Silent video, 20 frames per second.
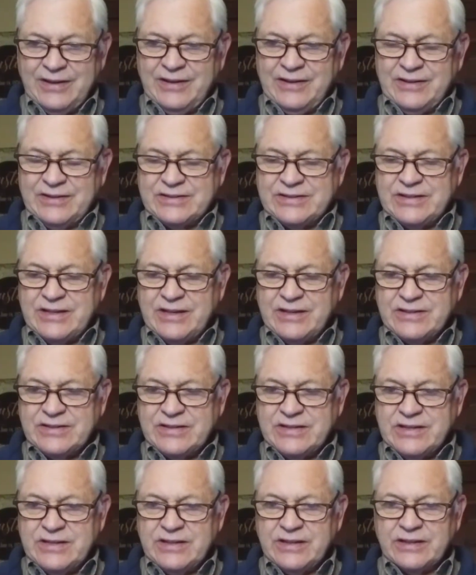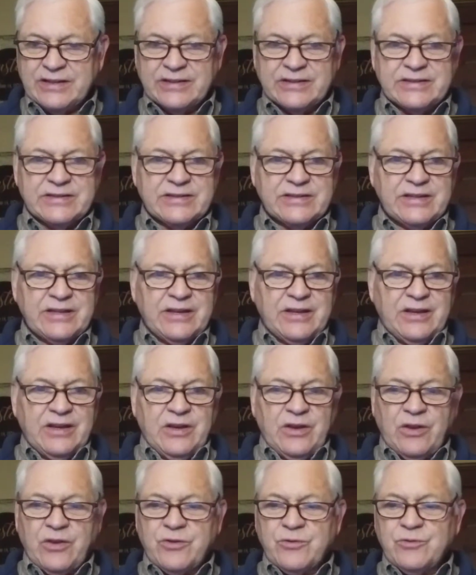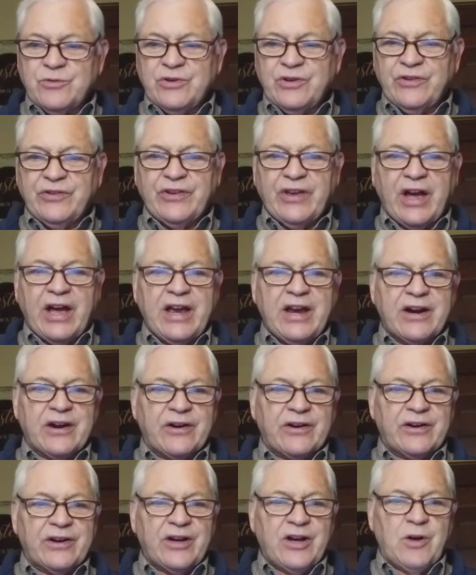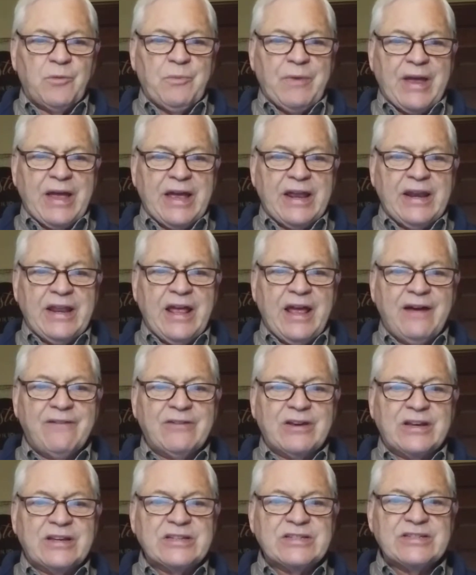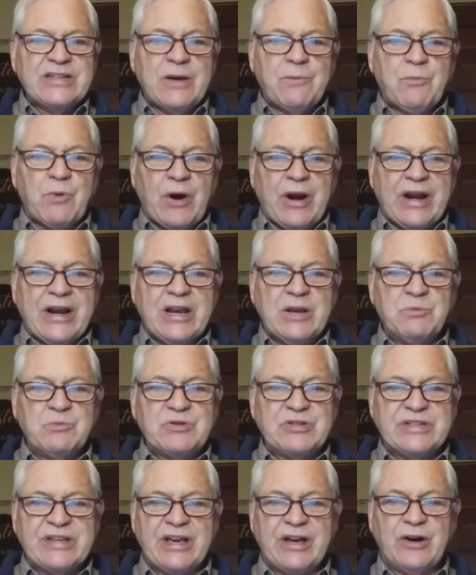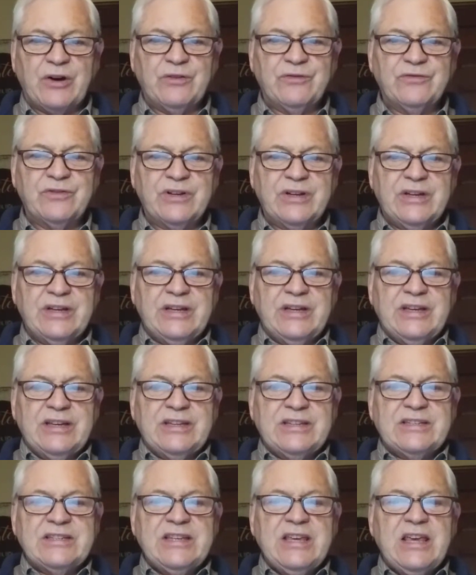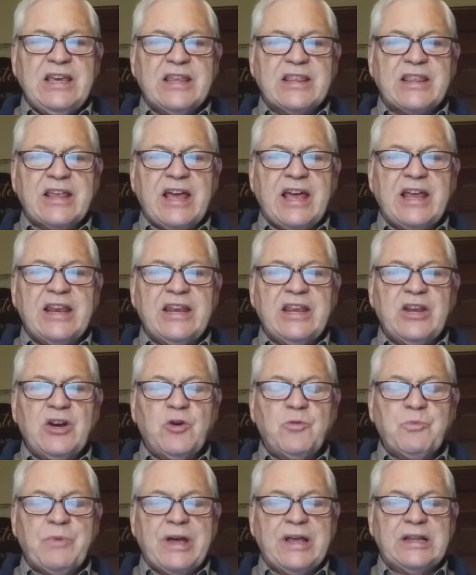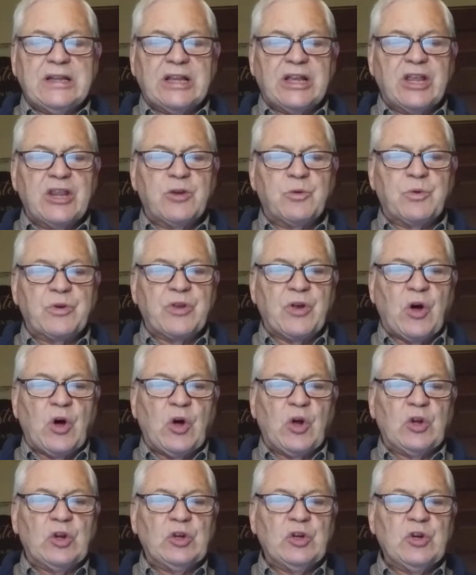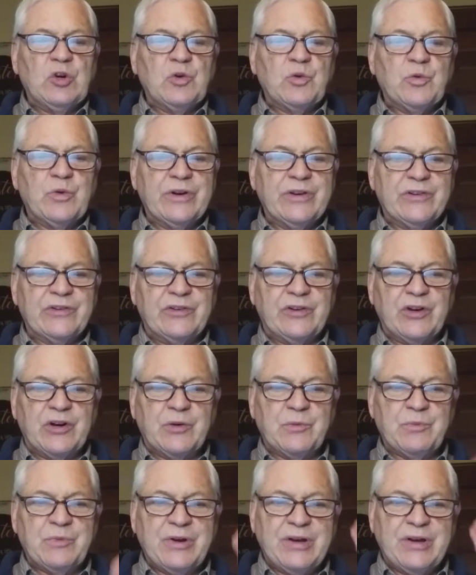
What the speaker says: says this: "Through desire, a man having separated himself seeketh and intermeddleth with all wisdom."